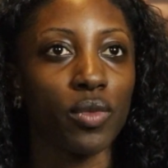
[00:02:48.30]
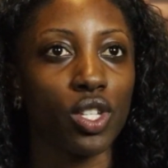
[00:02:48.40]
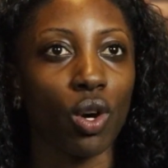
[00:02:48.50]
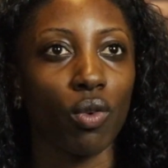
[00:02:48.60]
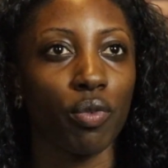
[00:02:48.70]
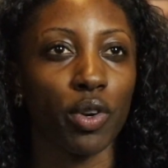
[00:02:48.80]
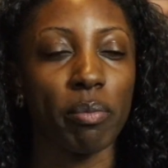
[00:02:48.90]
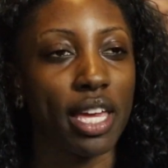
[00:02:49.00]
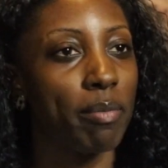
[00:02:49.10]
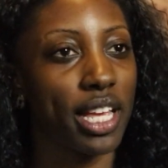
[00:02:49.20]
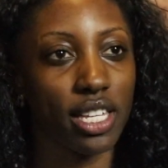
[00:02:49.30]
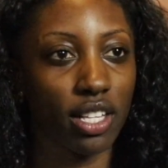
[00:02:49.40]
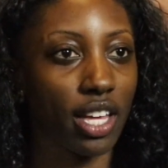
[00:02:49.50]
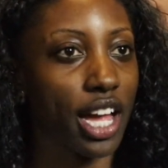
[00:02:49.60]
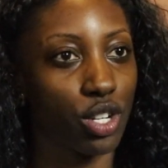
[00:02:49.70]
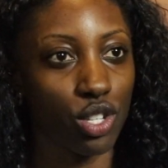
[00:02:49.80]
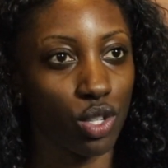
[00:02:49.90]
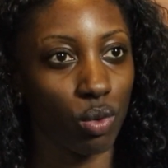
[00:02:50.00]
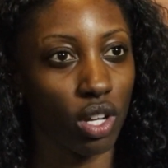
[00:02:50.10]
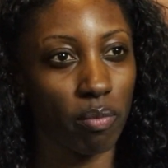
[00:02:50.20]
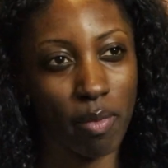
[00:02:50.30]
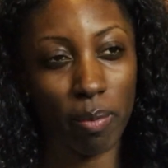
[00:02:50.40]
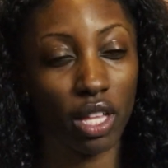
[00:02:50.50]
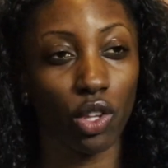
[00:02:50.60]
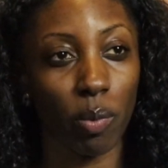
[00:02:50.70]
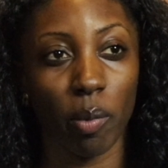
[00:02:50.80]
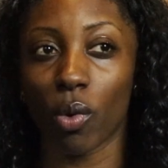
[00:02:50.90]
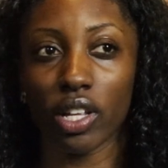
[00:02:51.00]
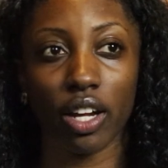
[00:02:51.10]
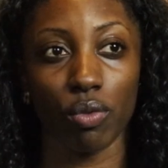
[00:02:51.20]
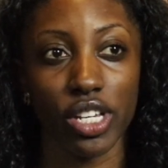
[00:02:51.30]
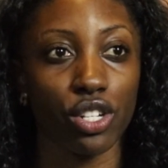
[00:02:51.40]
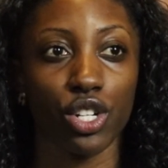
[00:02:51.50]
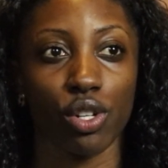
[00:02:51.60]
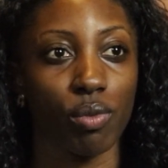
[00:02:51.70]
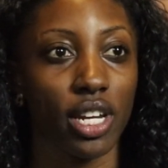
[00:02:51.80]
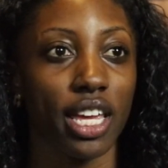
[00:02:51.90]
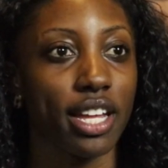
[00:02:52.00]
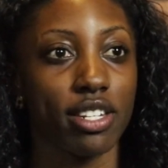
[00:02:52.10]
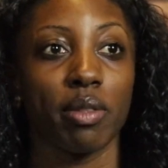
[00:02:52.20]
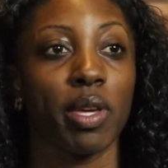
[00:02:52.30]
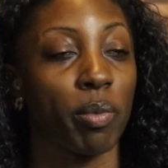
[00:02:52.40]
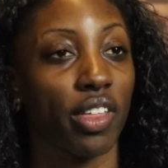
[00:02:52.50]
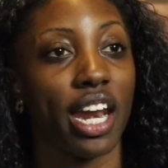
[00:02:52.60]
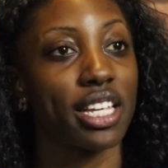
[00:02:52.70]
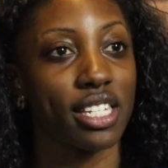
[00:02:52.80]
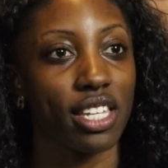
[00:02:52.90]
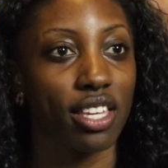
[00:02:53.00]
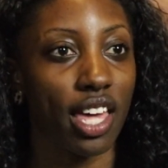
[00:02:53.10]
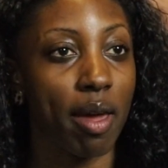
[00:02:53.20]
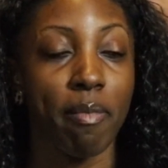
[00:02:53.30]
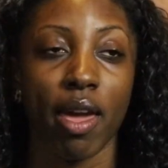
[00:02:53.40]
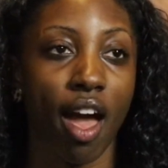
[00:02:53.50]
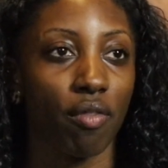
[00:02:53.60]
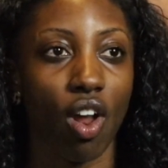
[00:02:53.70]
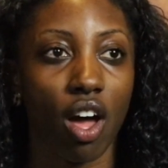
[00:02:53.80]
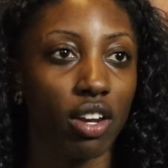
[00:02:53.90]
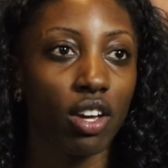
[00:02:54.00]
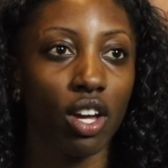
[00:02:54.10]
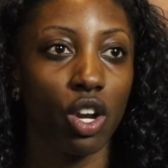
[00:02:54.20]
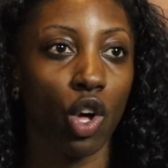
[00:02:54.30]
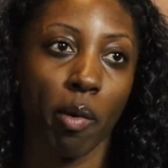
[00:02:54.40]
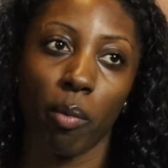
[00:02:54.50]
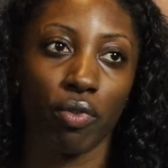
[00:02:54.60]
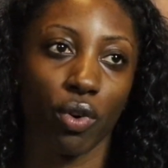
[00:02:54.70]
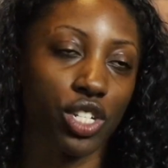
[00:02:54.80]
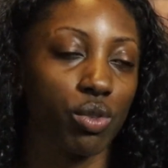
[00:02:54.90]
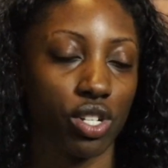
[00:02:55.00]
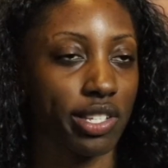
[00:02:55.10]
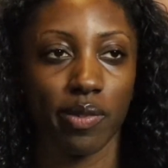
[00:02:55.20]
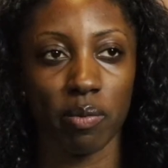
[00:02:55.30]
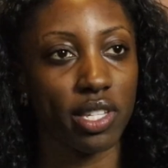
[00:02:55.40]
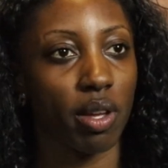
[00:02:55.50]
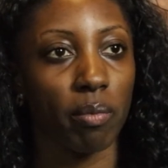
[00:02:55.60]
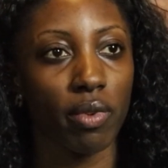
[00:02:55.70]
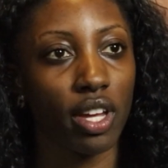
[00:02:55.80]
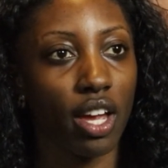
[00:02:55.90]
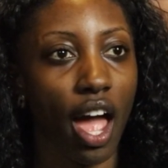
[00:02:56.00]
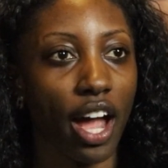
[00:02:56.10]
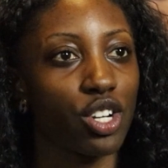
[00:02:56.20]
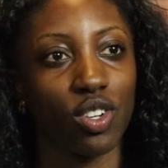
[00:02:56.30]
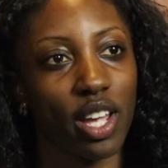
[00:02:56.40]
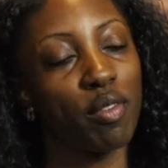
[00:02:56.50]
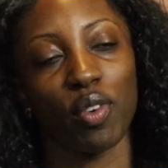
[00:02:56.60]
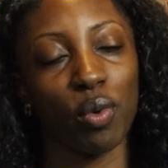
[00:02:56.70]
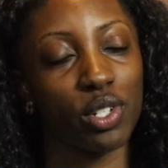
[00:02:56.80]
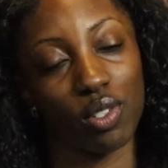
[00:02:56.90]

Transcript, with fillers: So for me, basically, I just do maybe a little bit more like research or reading into the people that I see that I may have not known about before, so it just gives me some extra info.